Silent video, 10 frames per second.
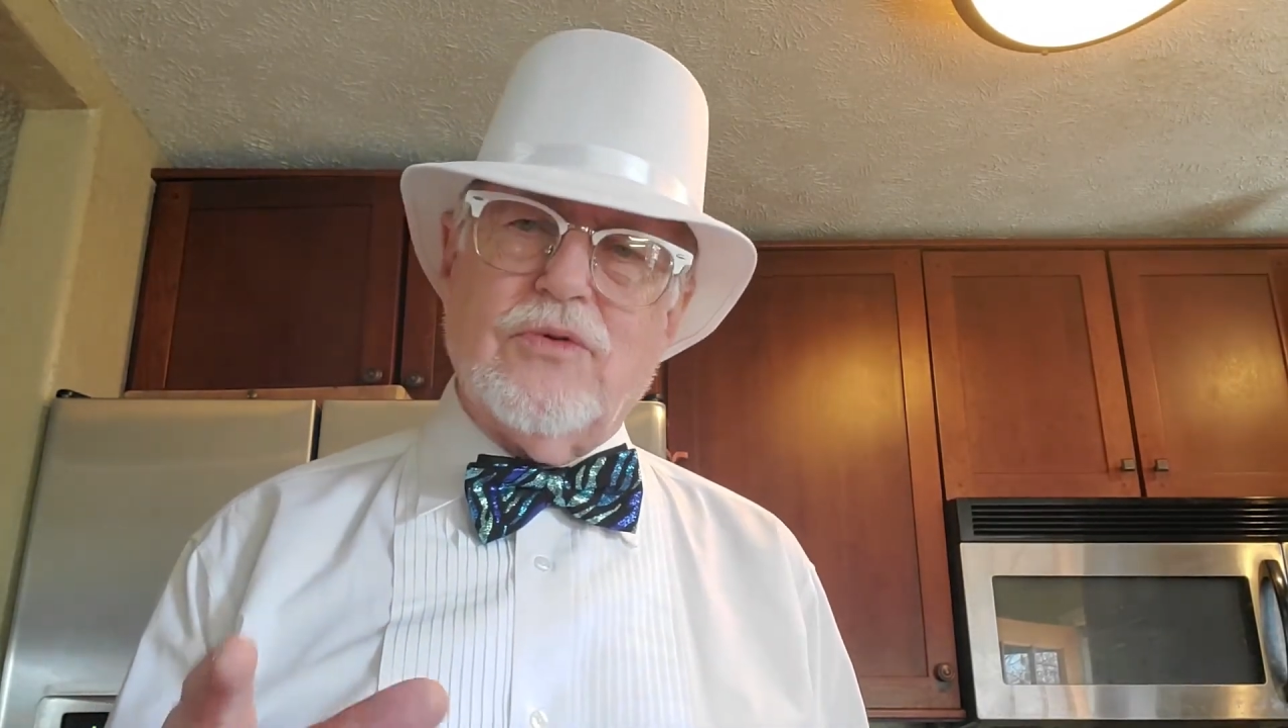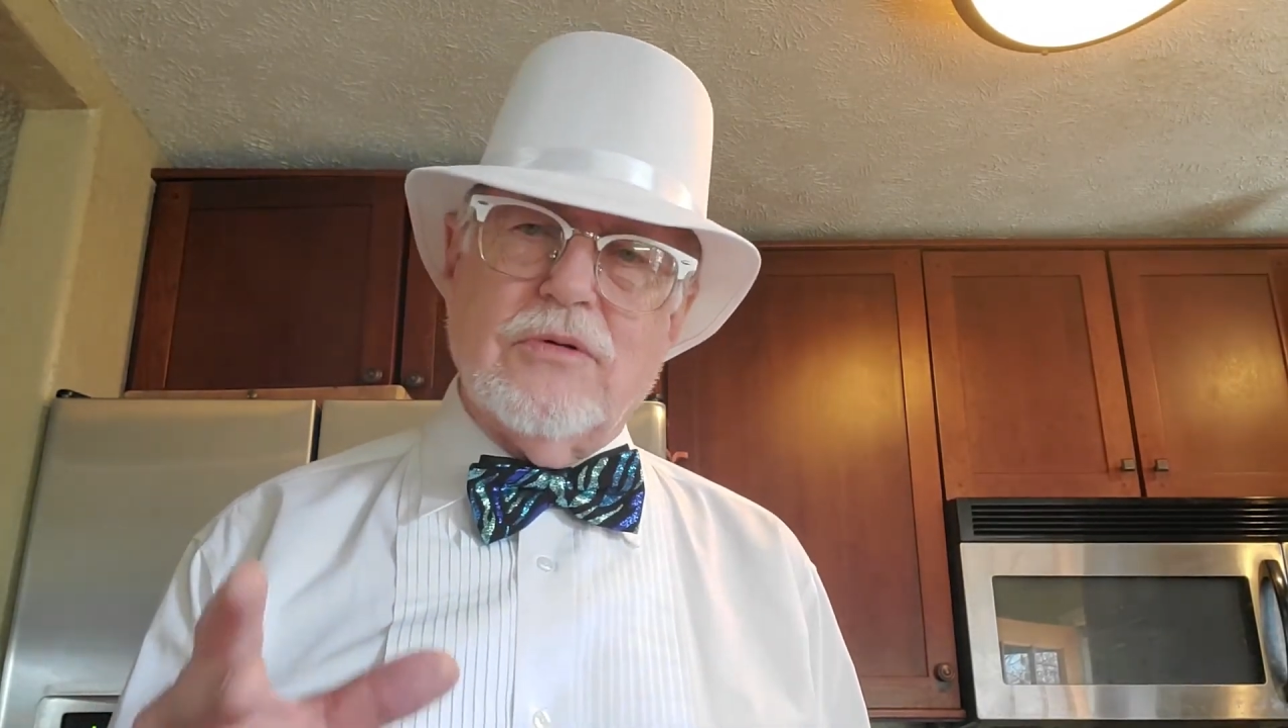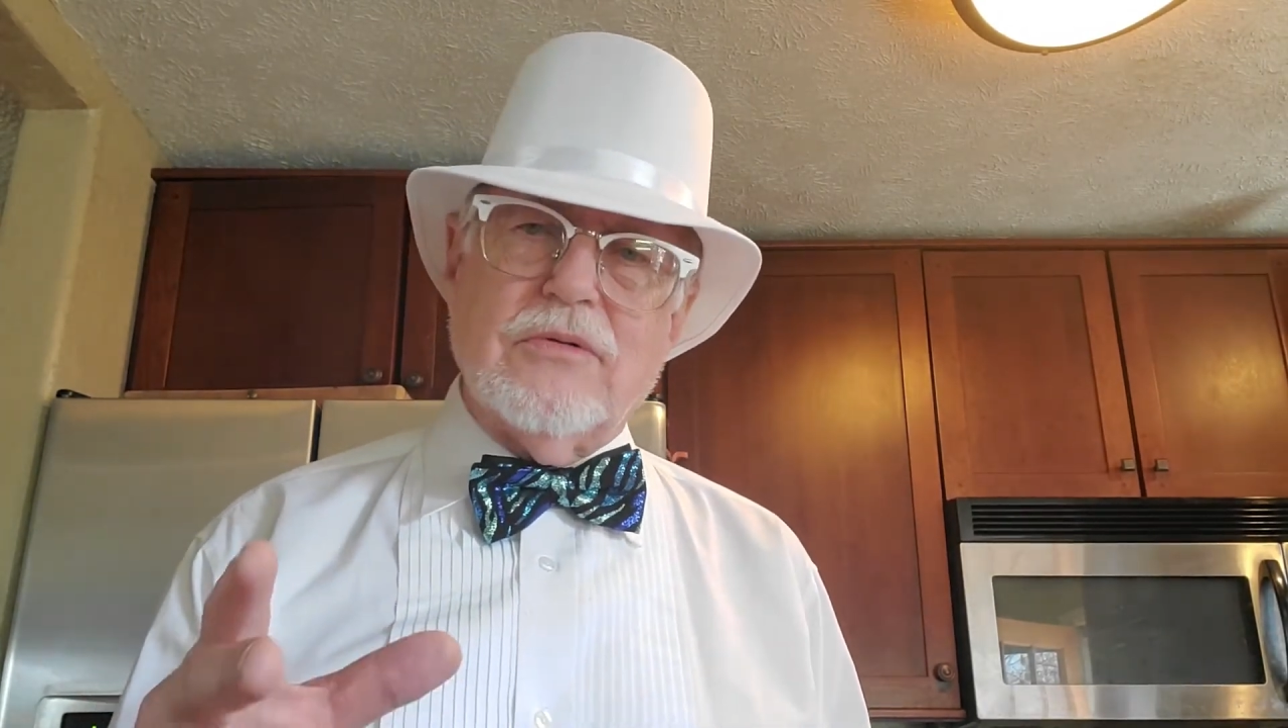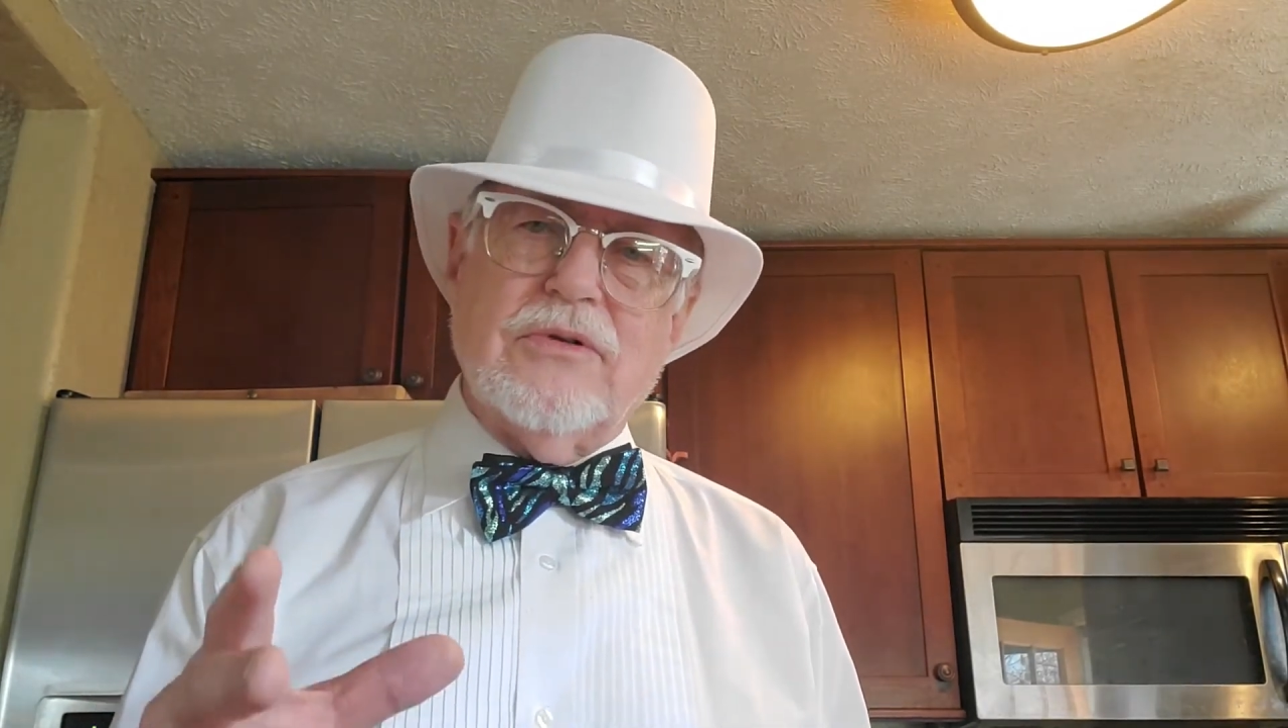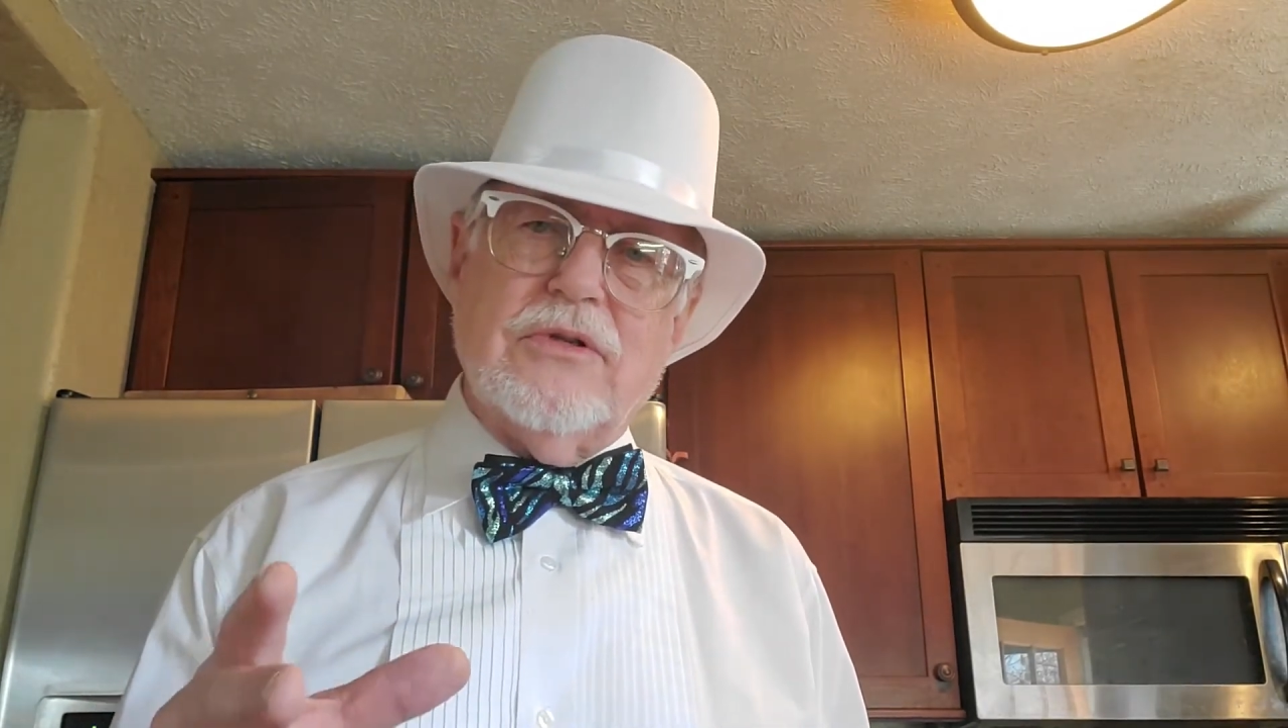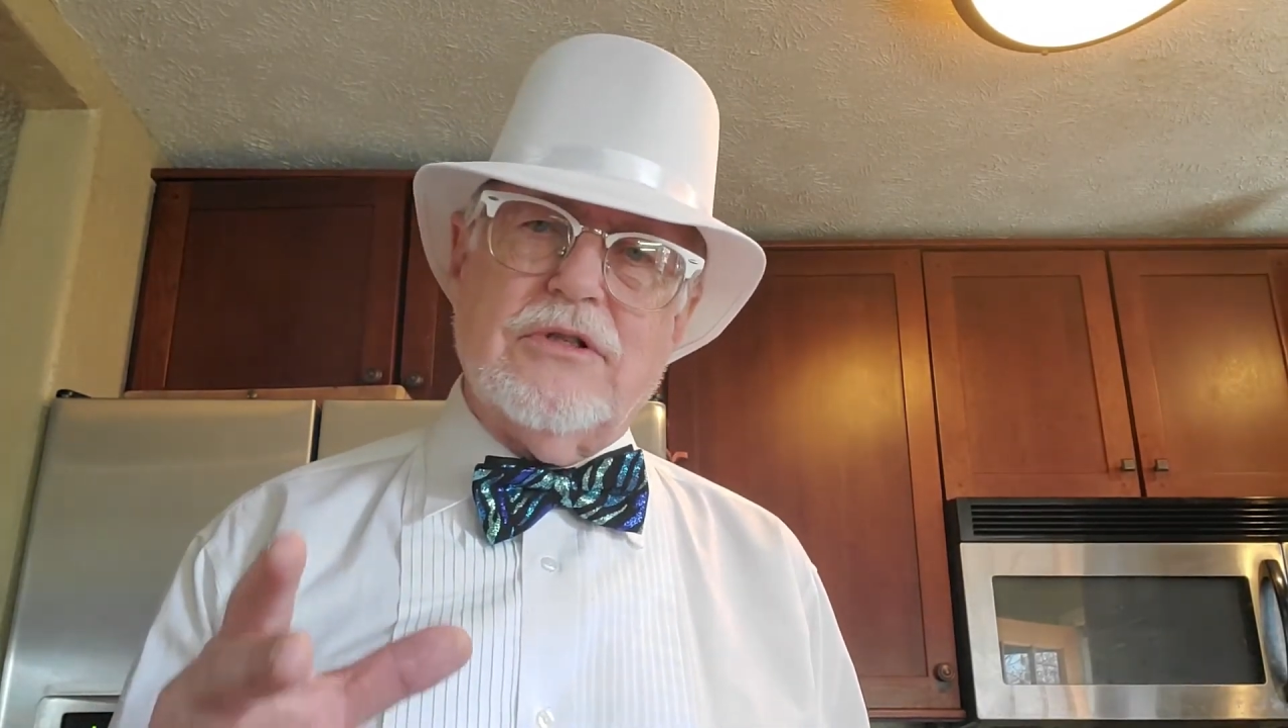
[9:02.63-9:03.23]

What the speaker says: will